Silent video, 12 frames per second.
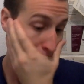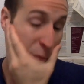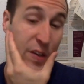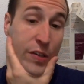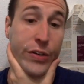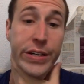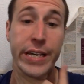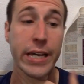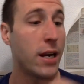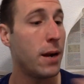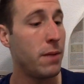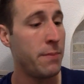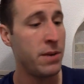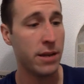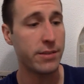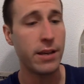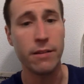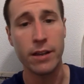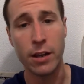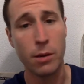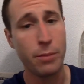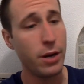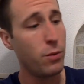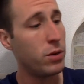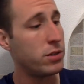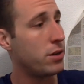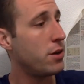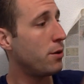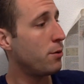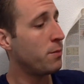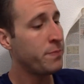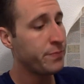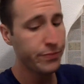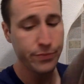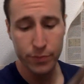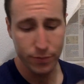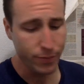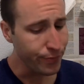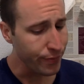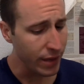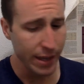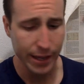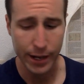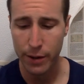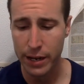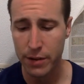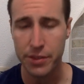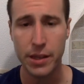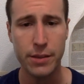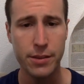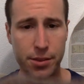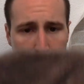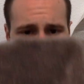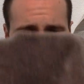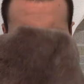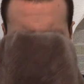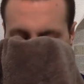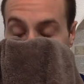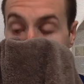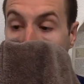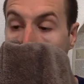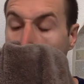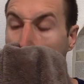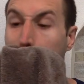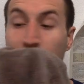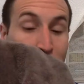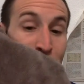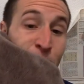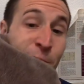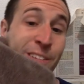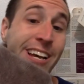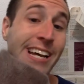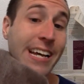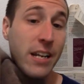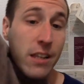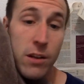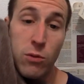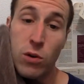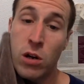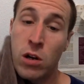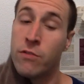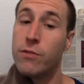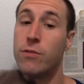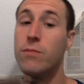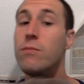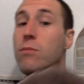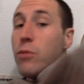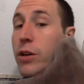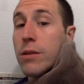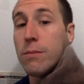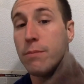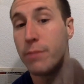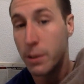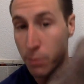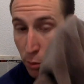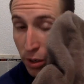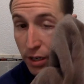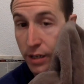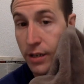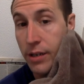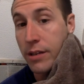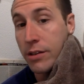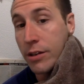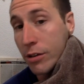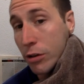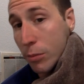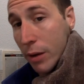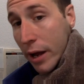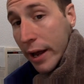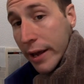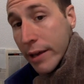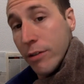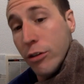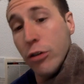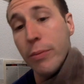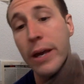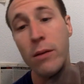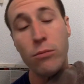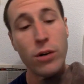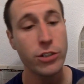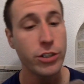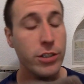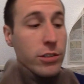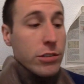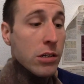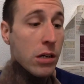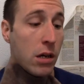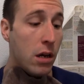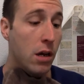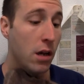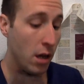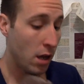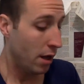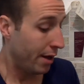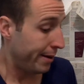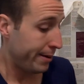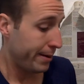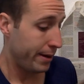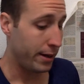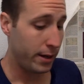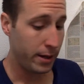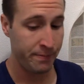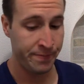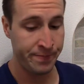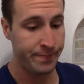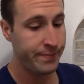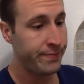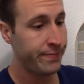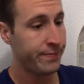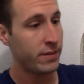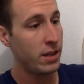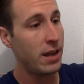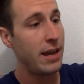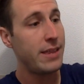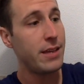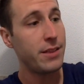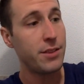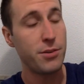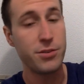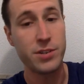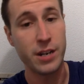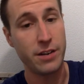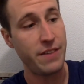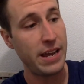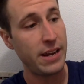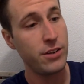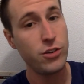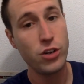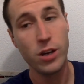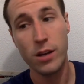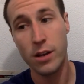So again, I'm not telling anybody what to do. I don't think that there's anything wrong with people wanting to continue to buy 2-band brushes. I think that there's an advantage